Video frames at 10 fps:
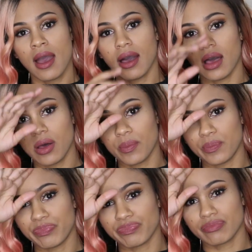
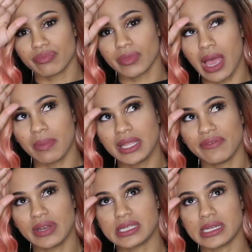I
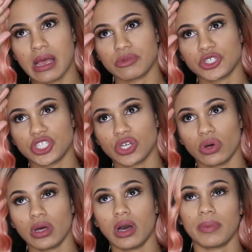believe it is an option to
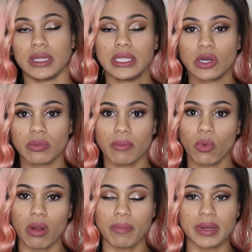go up a little bit more,